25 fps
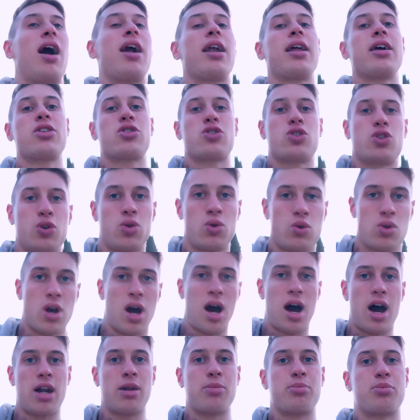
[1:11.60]
honest to
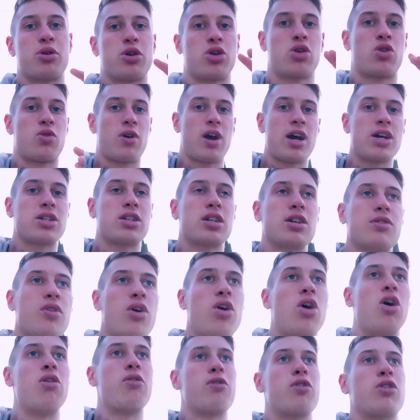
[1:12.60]
God progressive
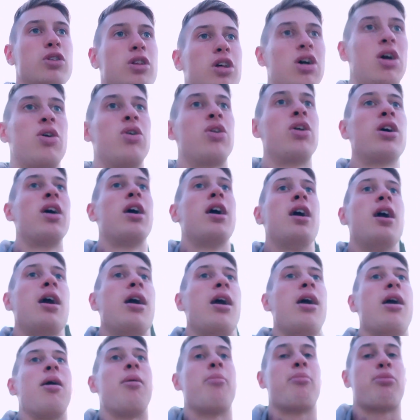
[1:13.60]
overload
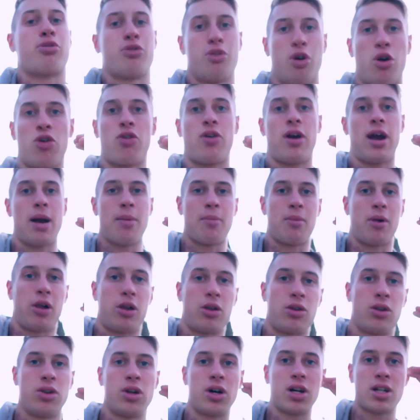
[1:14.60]
program
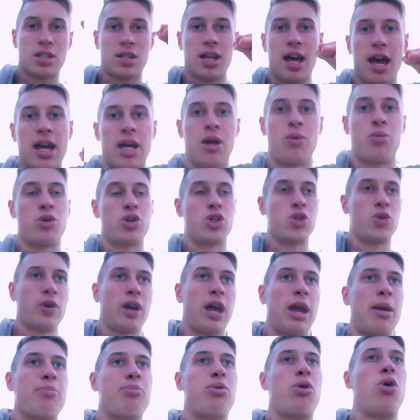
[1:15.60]
looks like, and we're
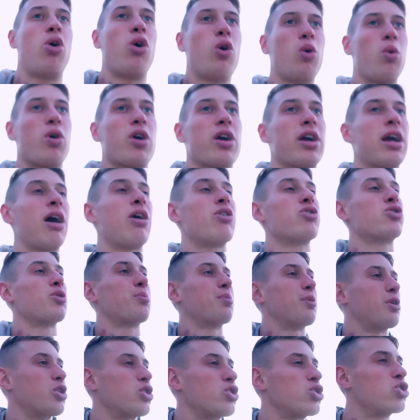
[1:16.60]
doing a pull workout. So
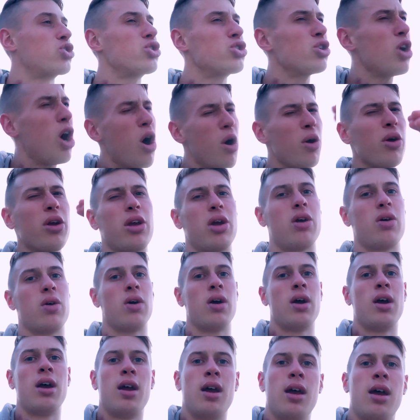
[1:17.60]
I'm going to show
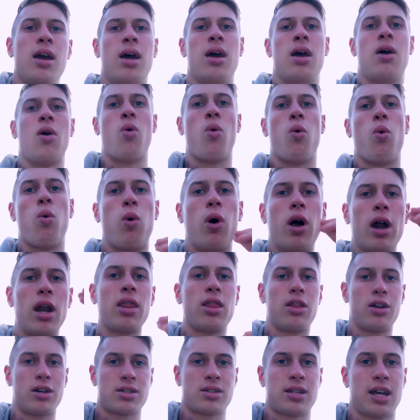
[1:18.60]
you what
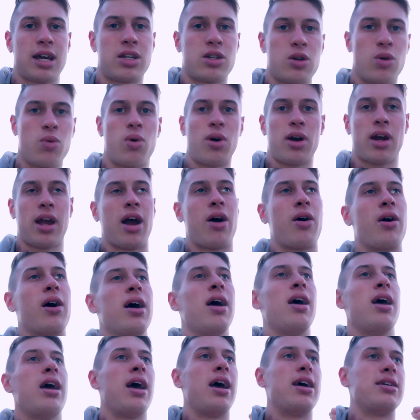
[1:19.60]
it looks like to work out
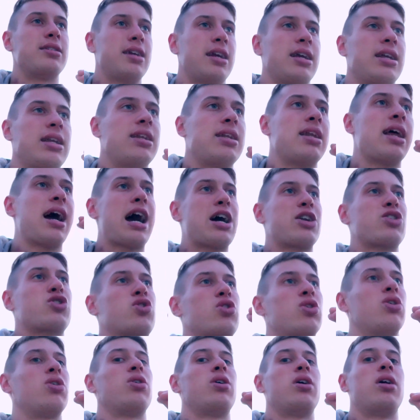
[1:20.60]
as a
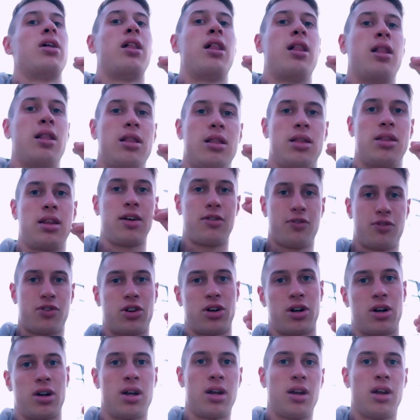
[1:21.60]
natural
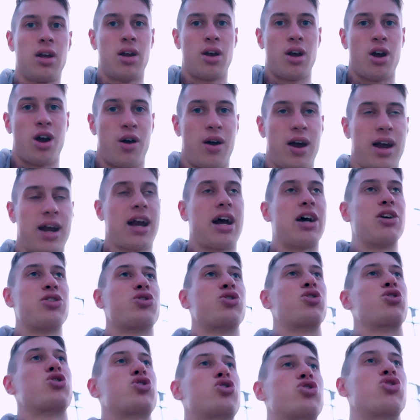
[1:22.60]
lifter. All right,
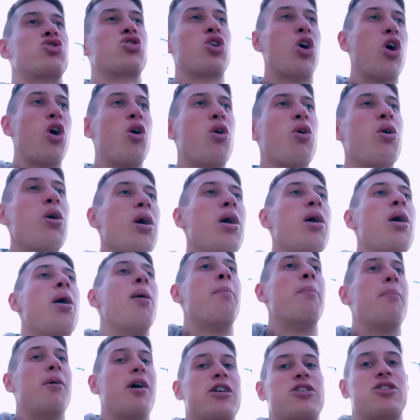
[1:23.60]
guys, there's so
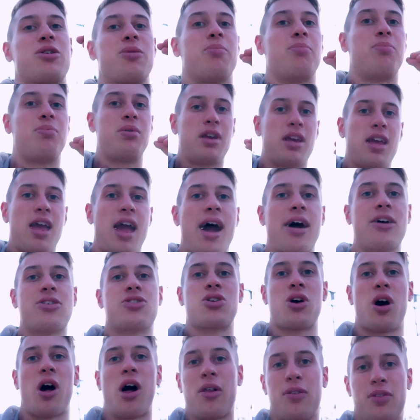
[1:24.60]
much
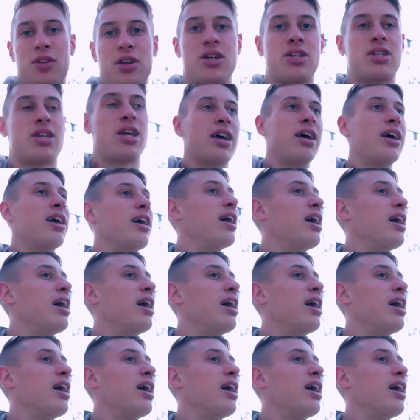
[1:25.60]
BS on this